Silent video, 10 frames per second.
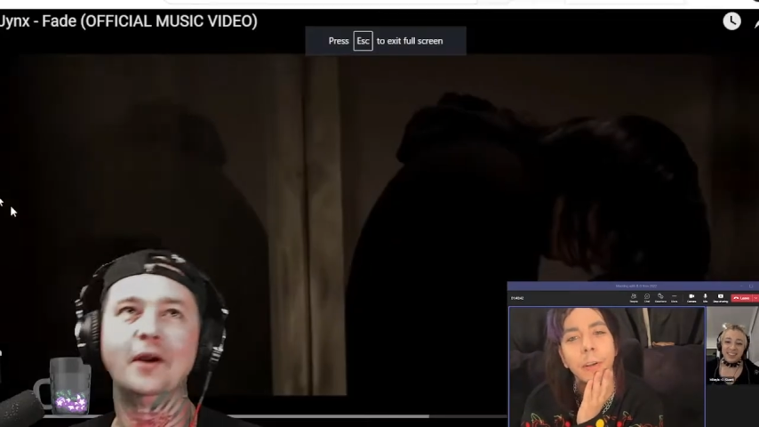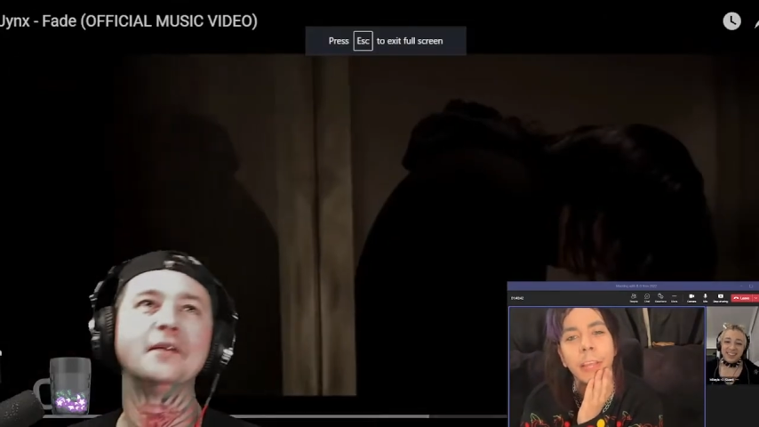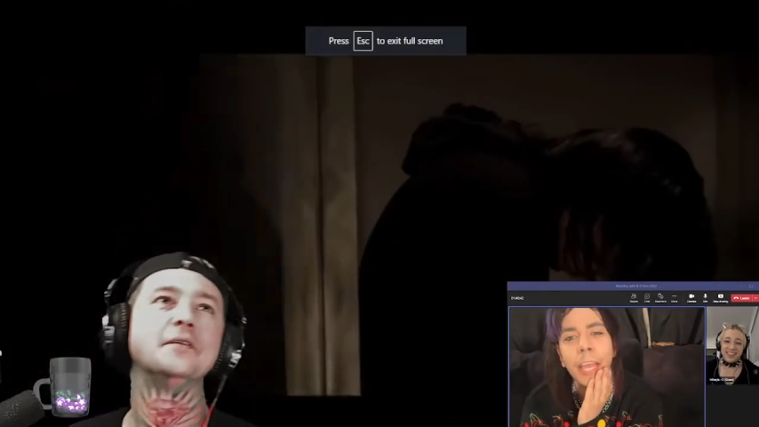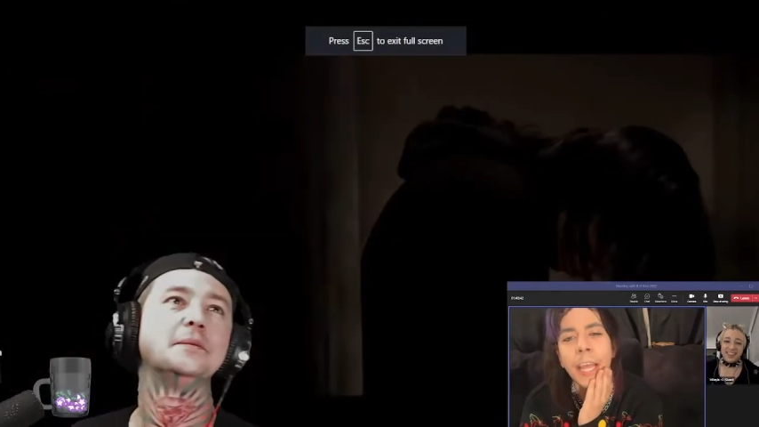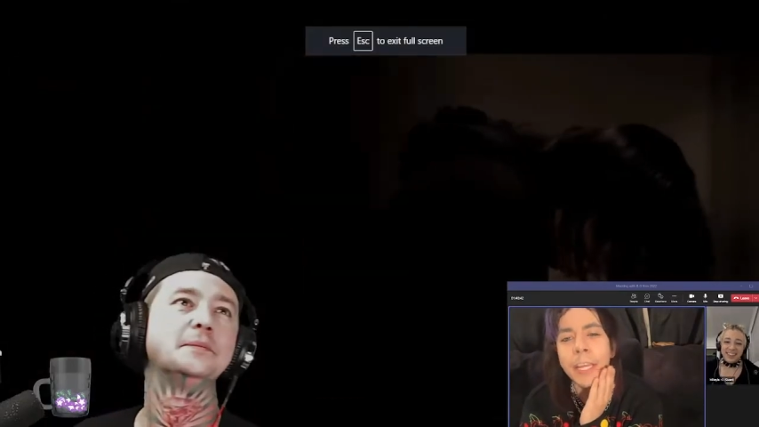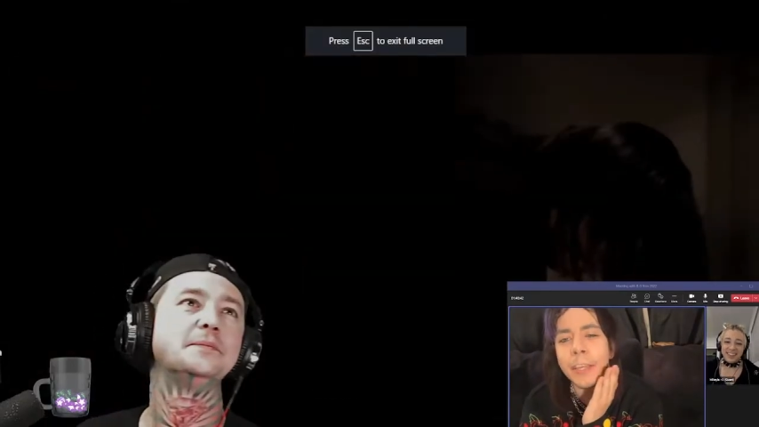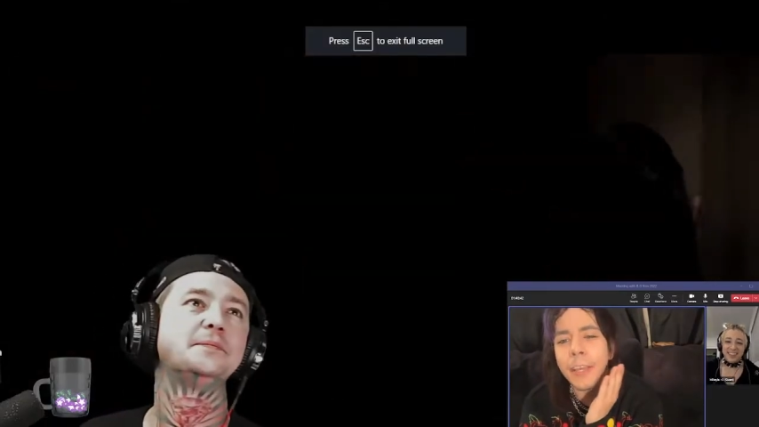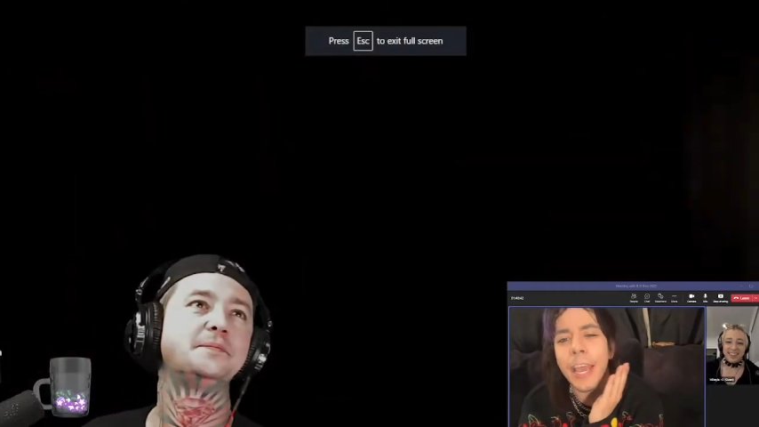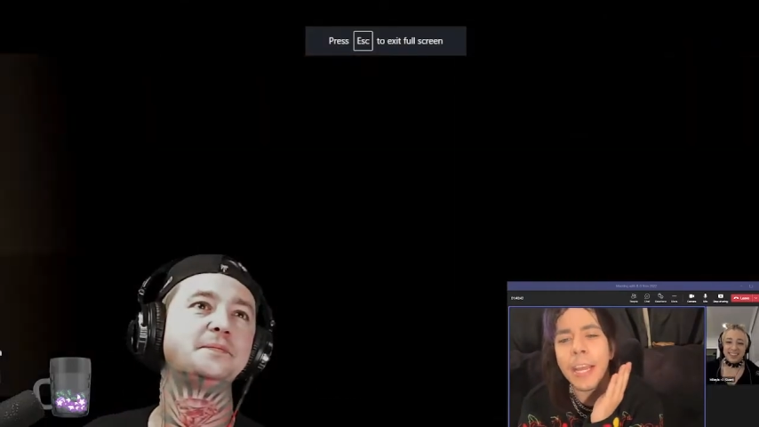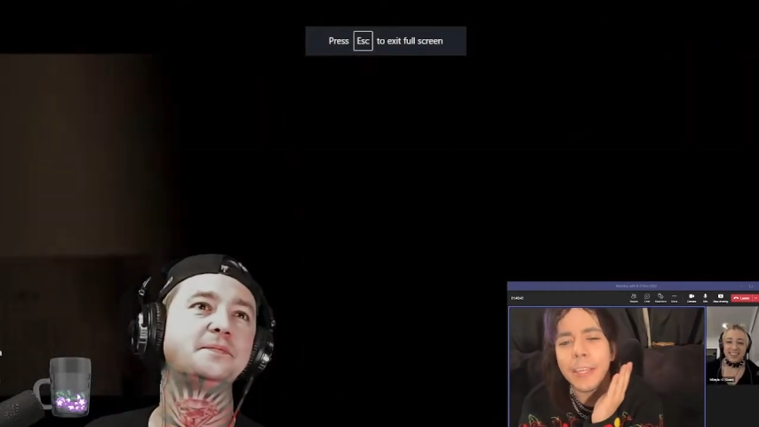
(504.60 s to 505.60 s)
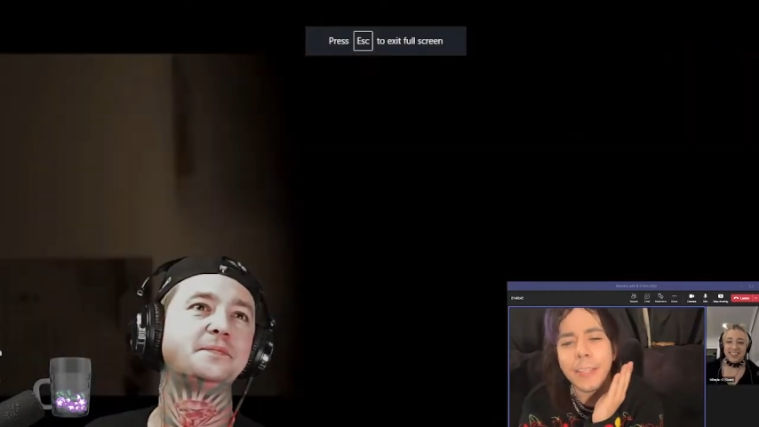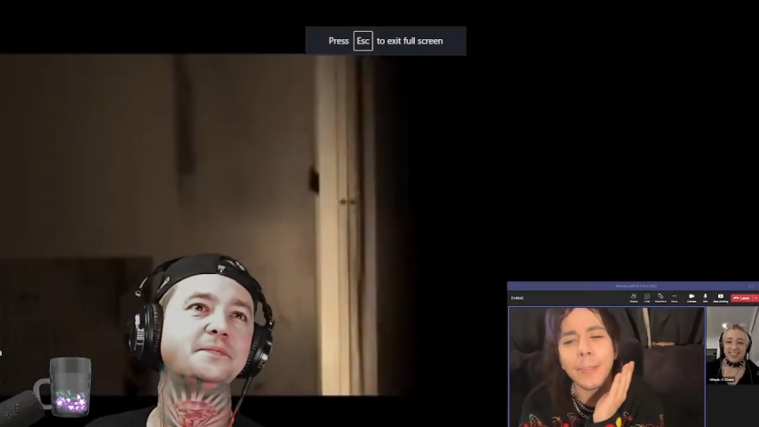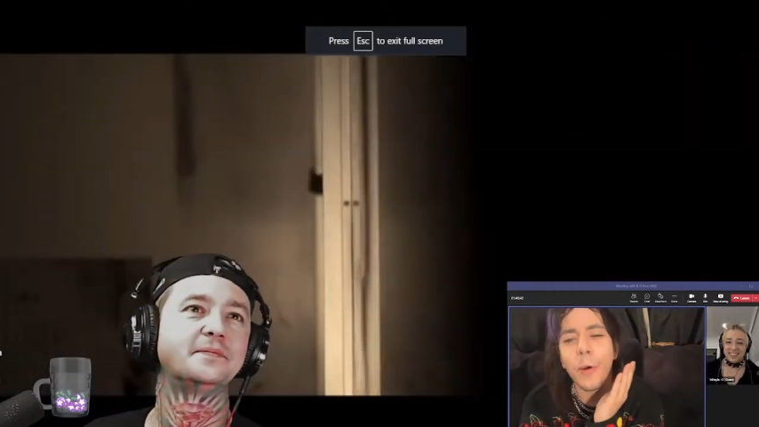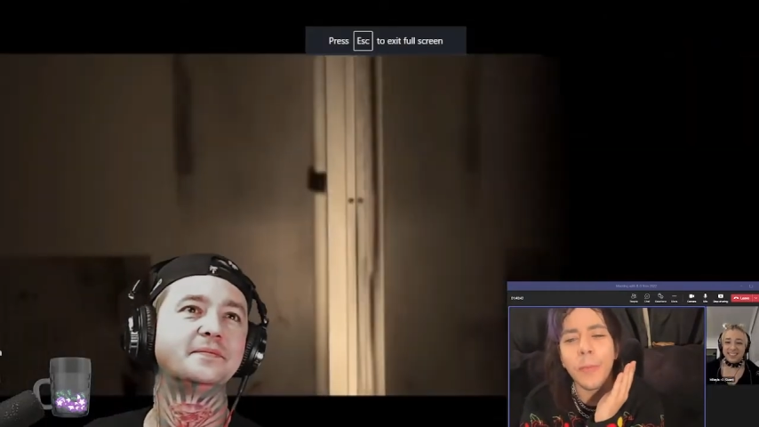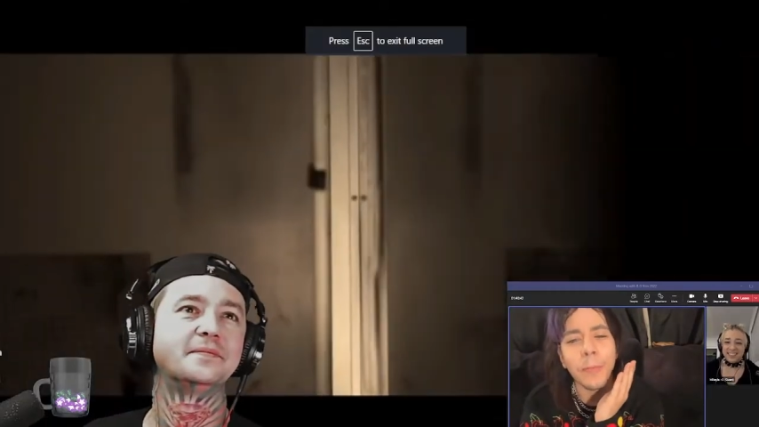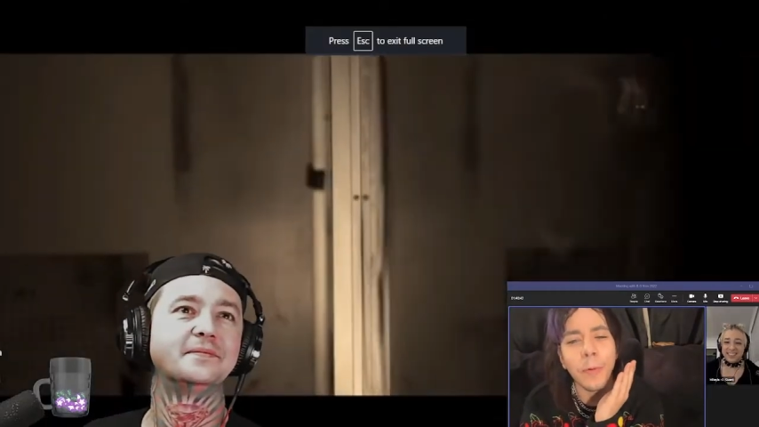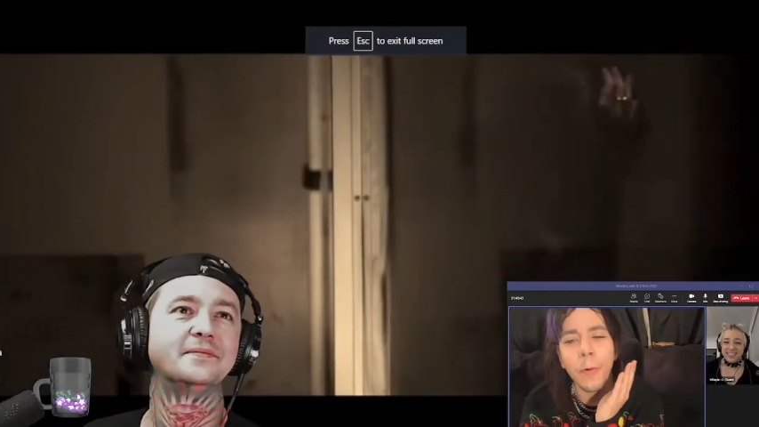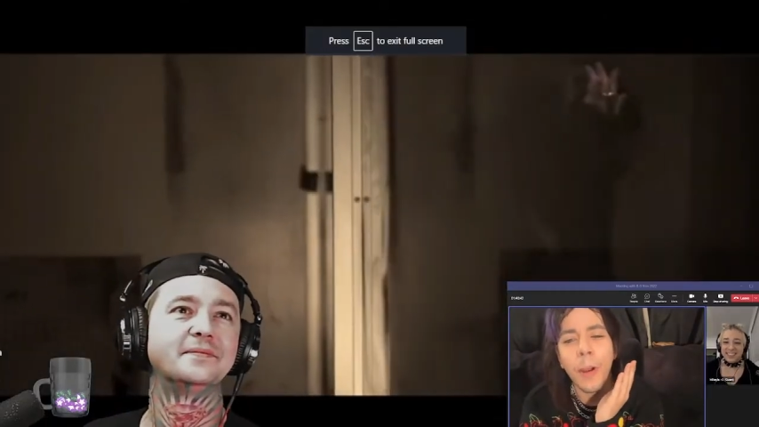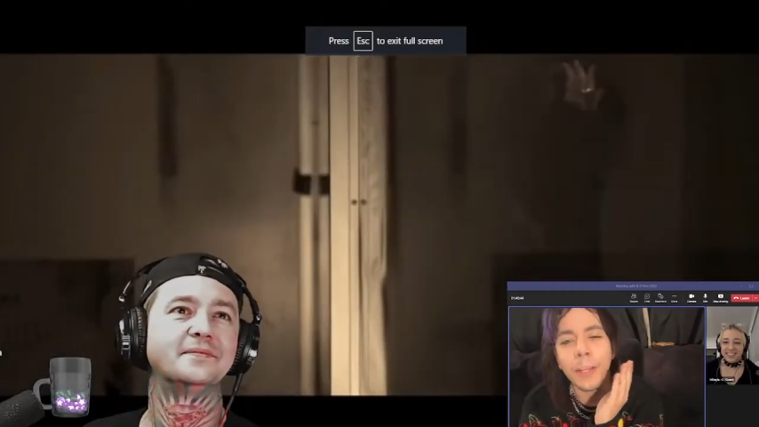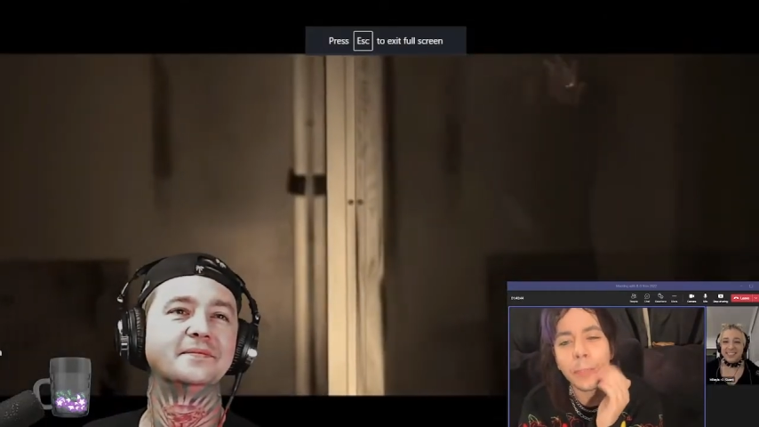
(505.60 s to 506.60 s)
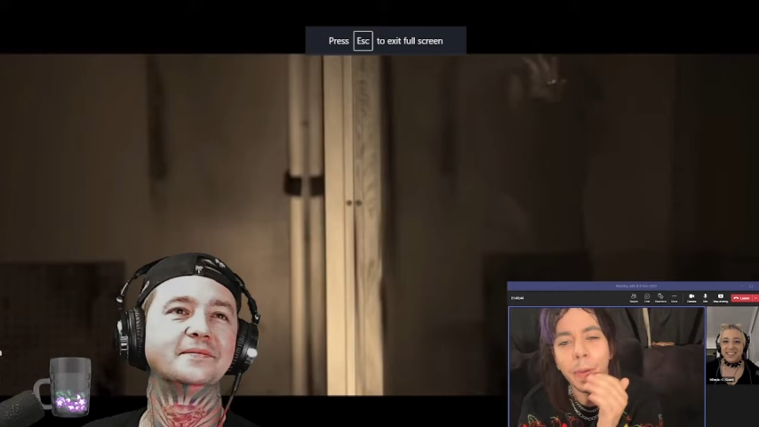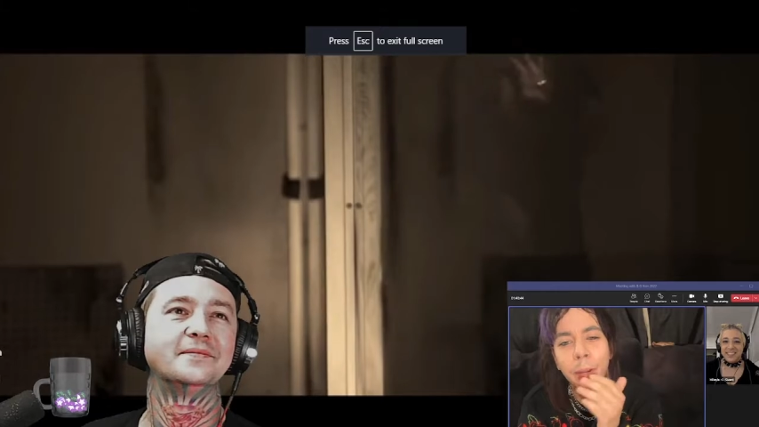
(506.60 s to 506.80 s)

Speaker 1: work. Or like any of the any of the Tobey Maguire